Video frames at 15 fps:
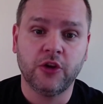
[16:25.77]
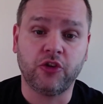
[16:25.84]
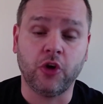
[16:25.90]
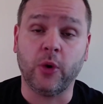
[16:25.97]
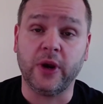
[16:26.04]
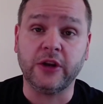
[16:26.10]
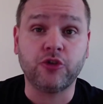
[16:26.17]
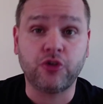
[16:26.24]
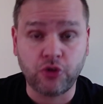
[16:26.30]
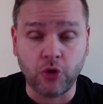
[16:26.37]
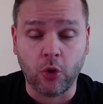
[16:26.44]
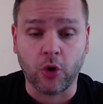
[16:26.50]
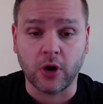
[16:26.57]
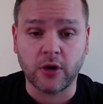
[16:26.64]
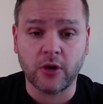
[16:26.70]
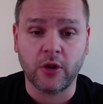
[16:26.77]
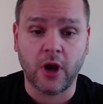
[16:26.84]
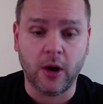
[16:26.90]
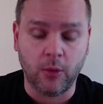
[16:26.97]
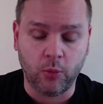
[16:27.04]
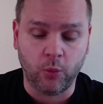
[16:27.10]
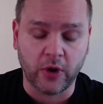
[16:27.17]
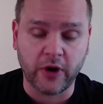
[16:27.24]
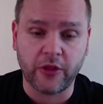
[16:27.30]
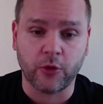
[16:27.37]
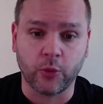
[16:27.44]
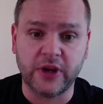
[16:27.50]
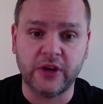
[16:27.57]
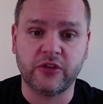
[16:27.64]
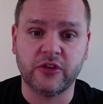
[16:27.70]
So in short, one of
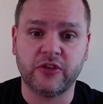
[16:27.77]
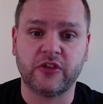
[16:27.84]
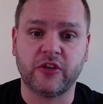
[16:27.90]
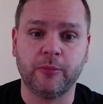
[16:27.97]
the reasons